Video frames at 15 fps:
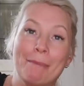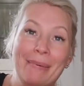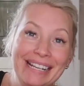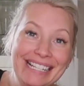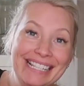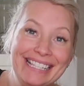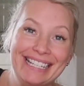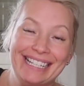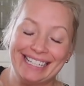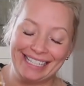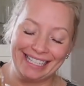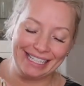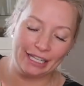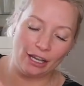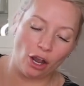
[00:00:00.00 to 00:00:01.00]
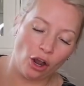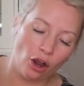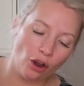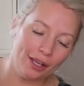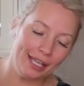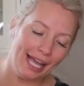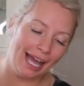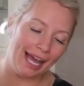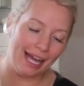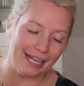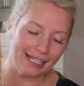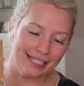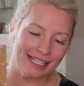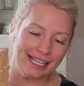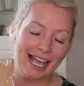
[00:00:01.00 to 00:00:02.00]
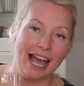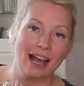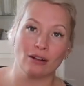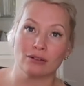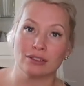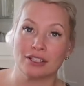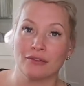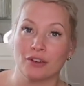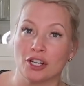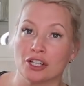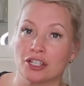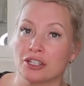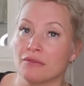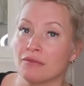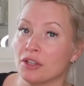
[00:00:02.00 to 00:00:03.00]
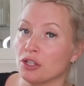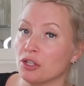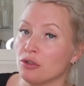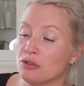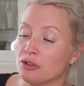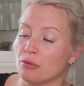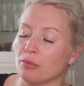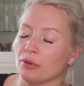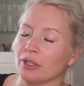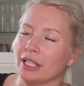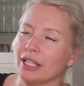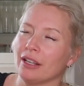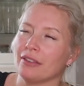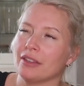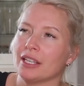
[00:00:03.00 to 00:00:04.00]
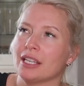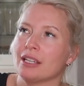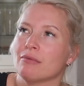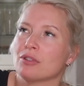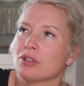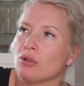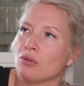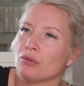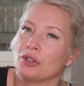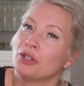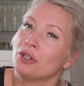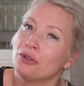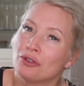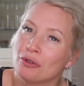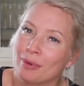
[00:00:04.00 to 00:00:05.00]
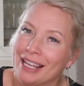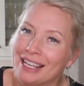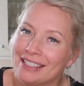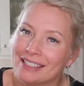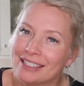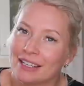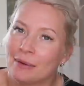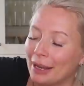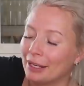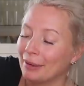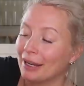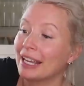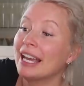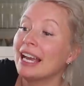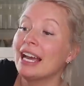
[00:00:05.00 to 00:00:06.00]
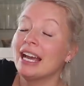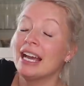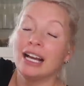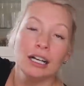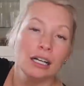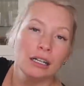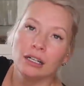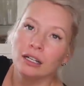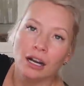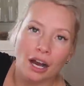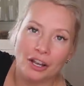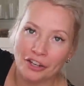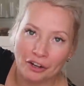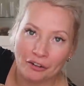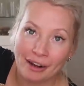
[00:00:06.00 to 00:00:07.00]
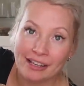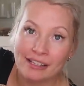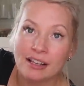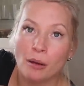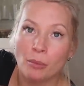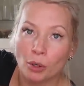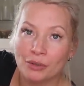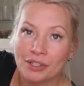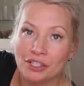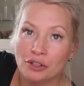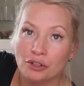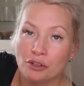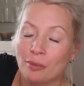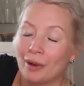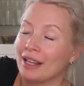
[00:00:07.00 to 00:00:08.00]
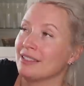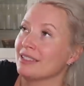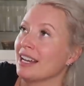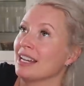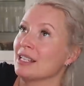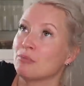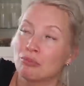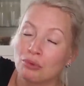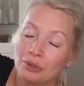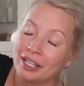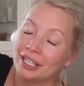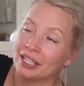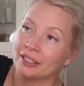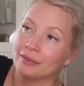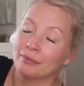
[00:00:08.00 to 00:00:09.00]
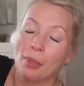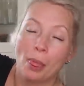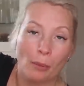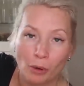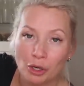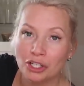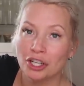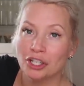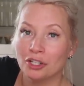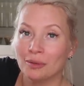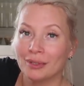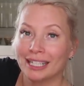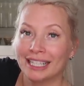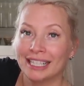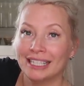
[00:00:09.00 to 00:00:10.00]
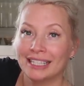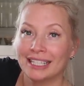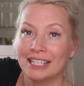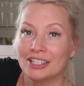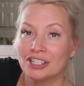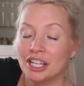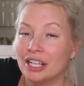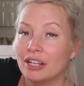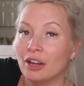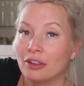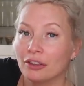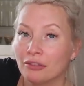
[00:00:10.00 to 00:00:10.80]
basically, I had the Aldi version of the Nutribullet. I think it was called the Nutriblender. But anyway, I digress. I bought this Nutriblender. It's brilliant. What did I do when I cleaned the kitchen?